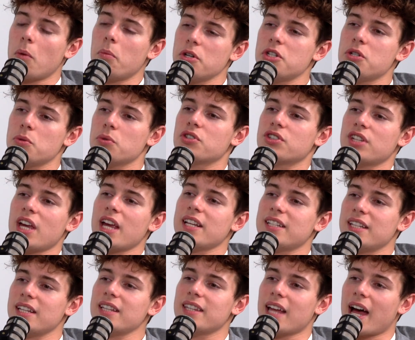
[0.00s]
would you say
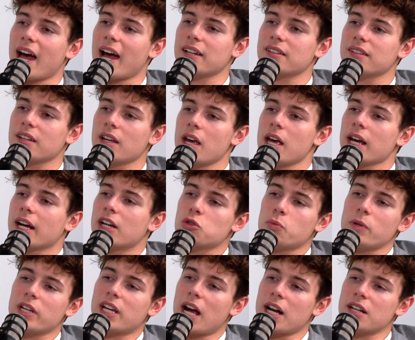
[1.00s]
did that? Because
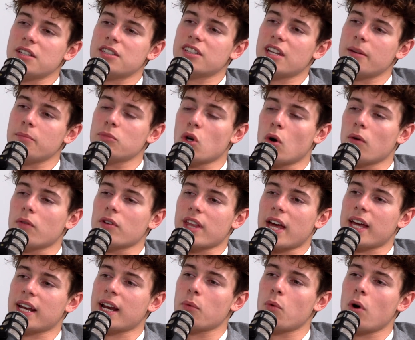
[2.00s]
we kind of skimmed over
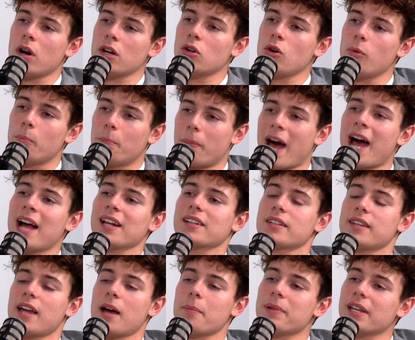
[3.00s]
that, and I want to go back
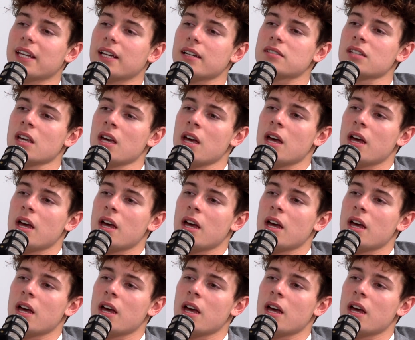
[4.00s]
to that because